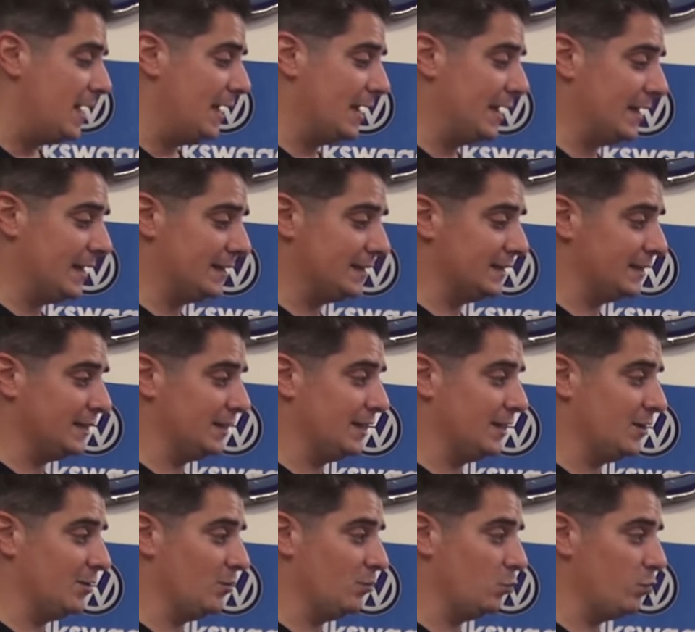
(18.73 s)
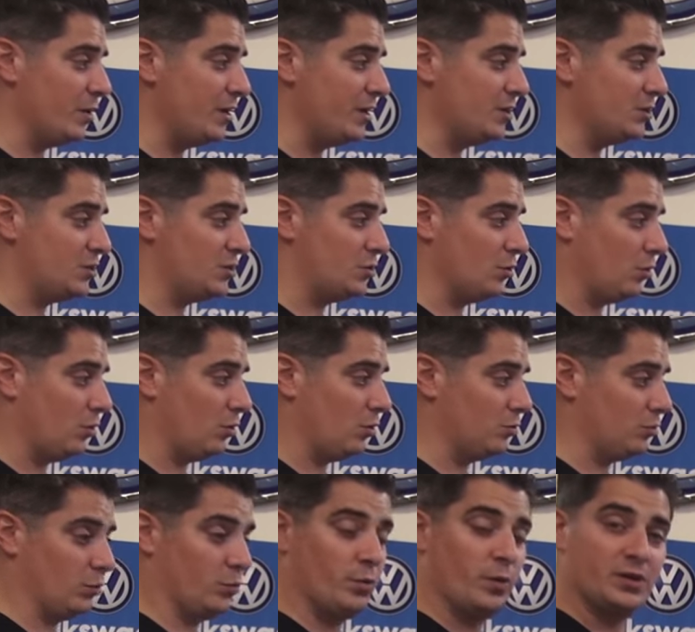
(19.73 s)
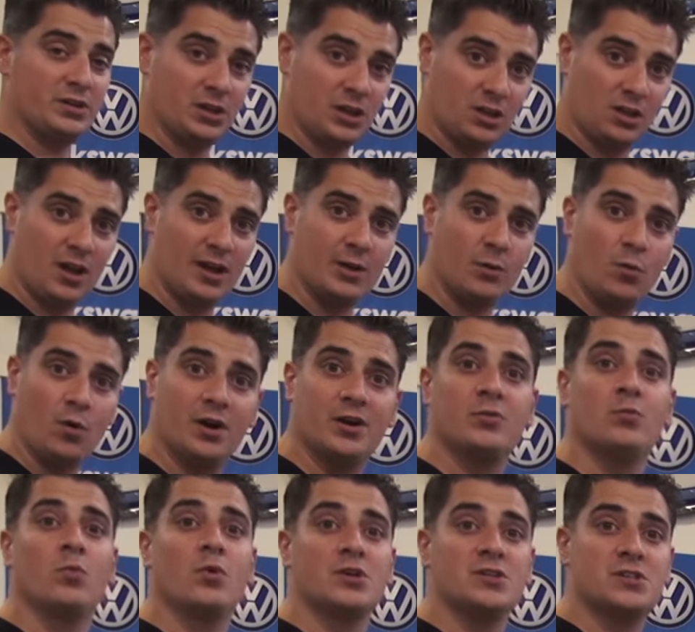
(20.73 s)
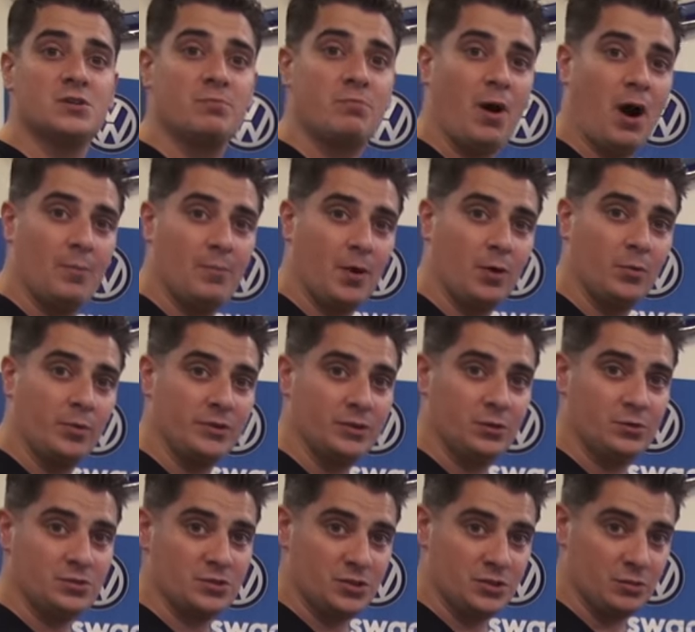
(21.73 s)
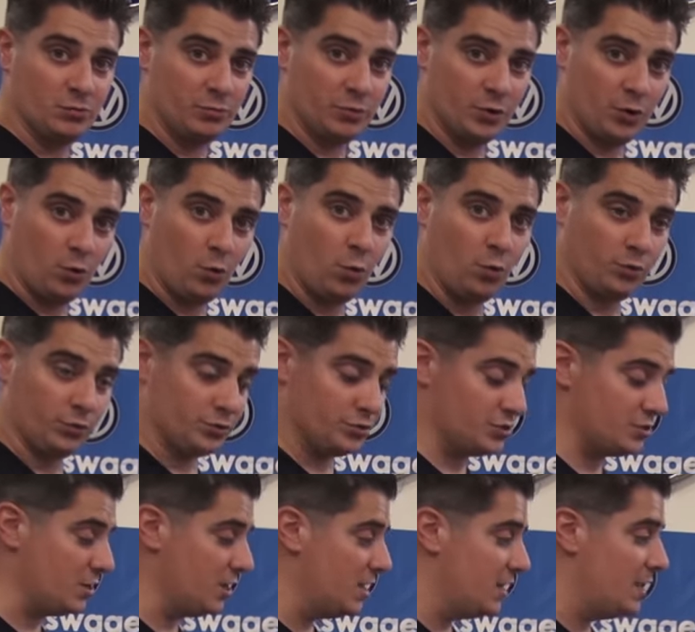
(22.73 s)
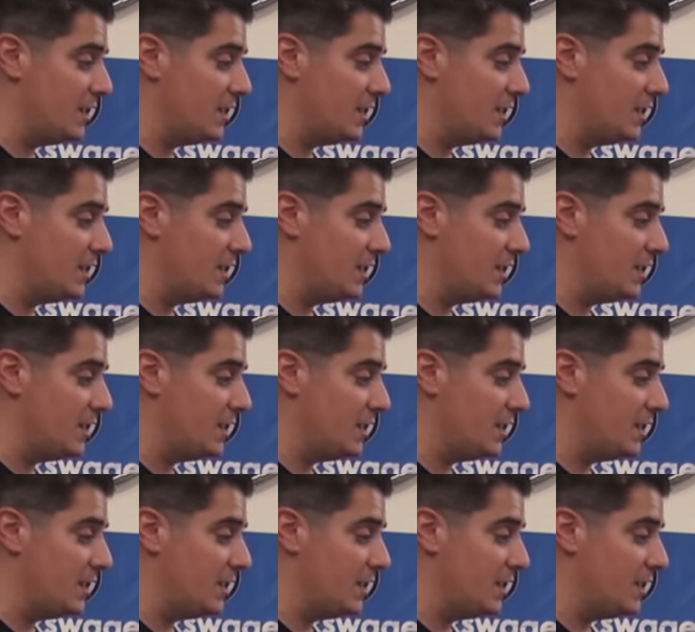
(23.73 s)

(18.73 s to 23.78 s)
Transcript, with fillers: And uh, we installed, or what the client wanted, was pop-out windows in the rear quarters.